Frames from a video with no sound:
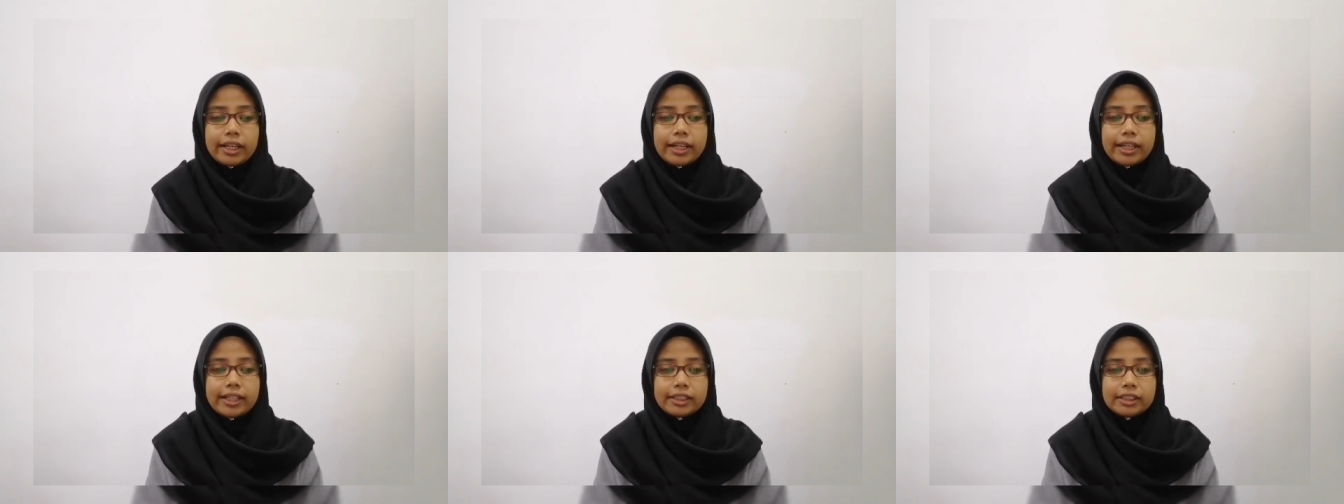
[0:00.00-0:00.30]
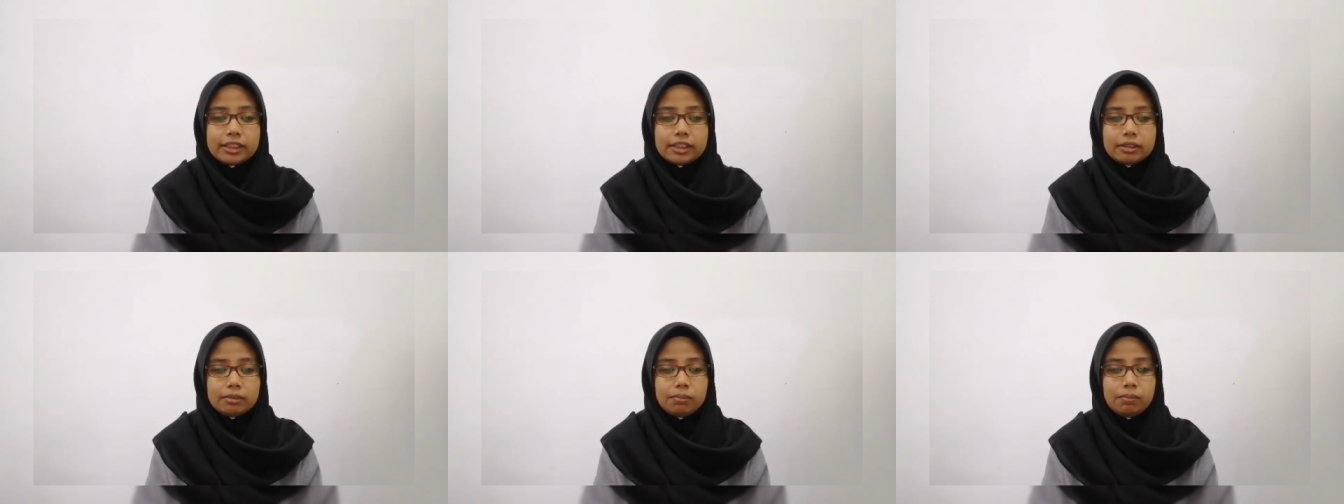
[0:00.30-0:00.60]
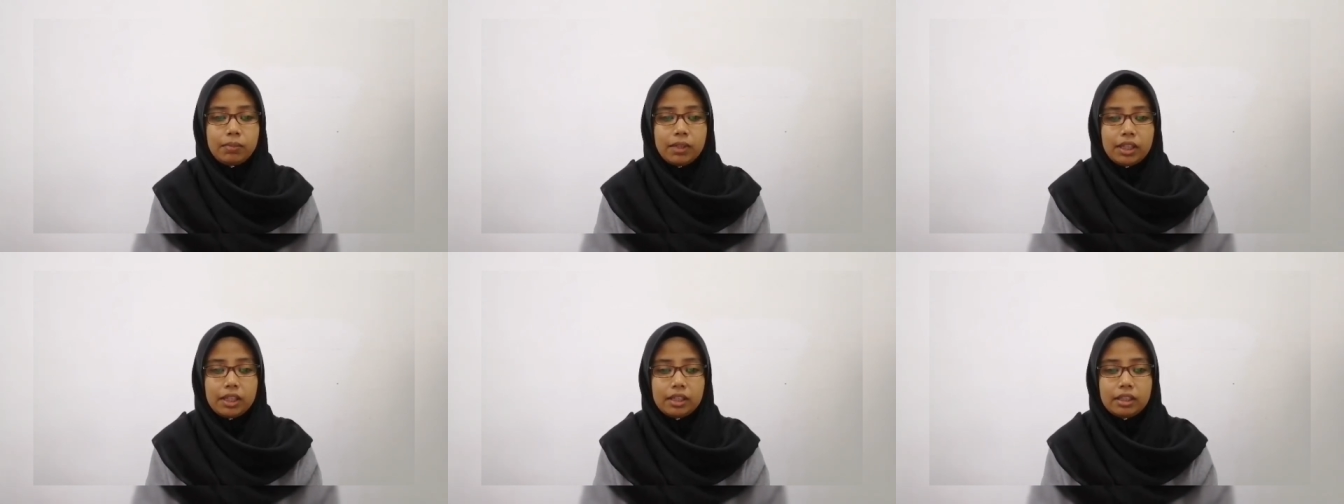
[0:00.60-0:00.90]
has
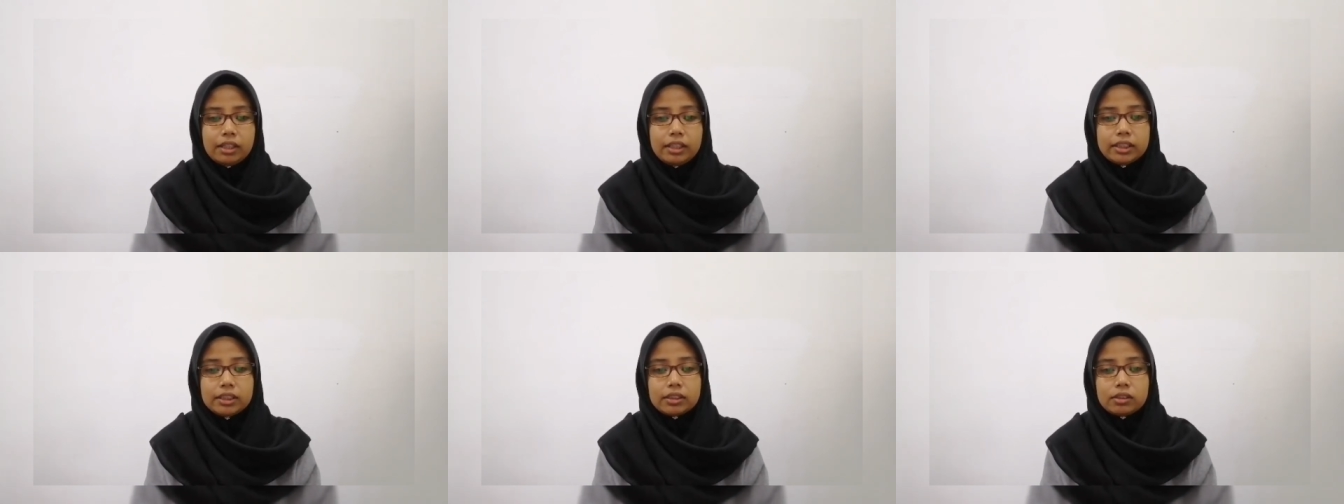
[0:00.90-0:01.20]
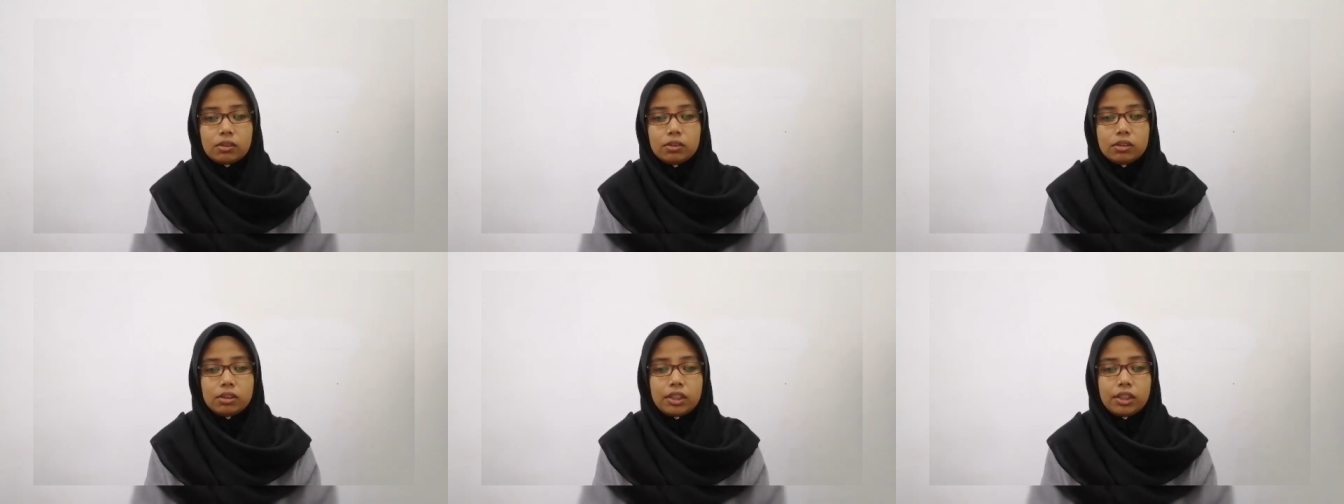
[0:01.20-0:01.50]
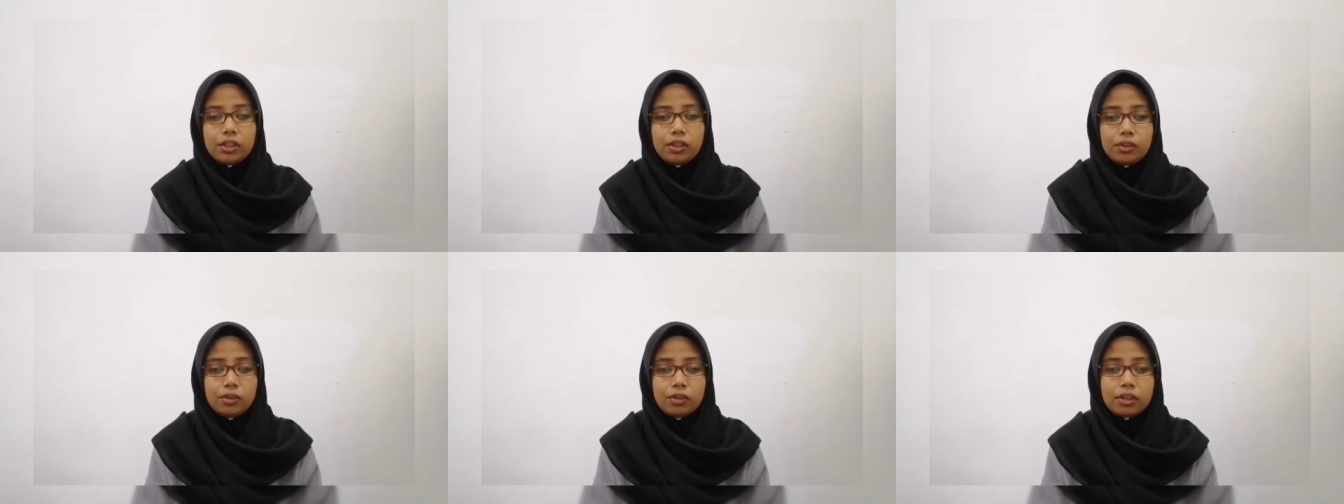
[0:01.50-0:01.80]
been
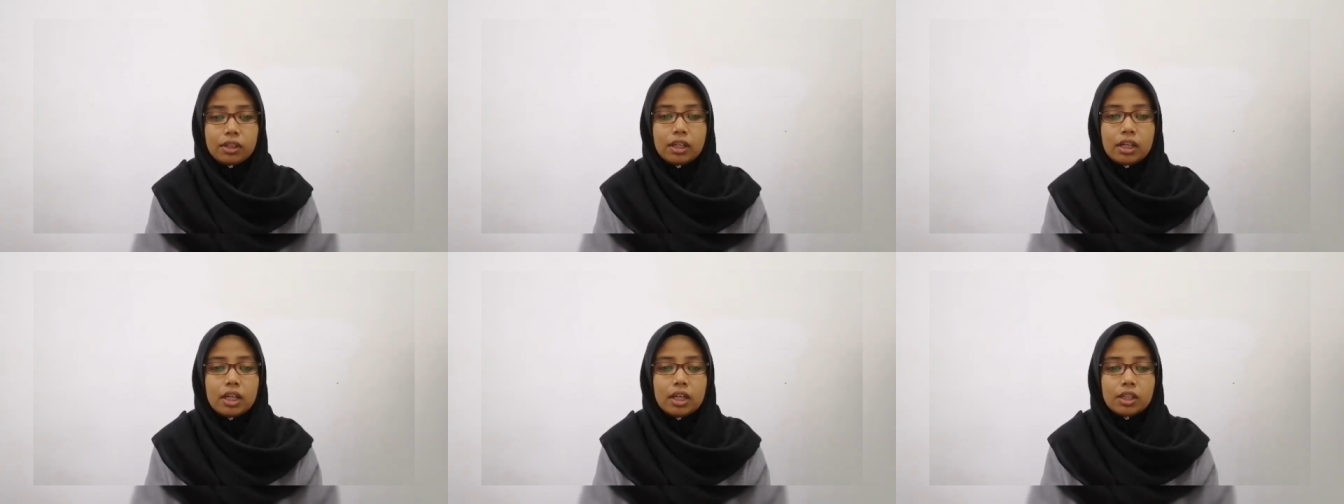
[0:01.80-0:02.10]
discontinued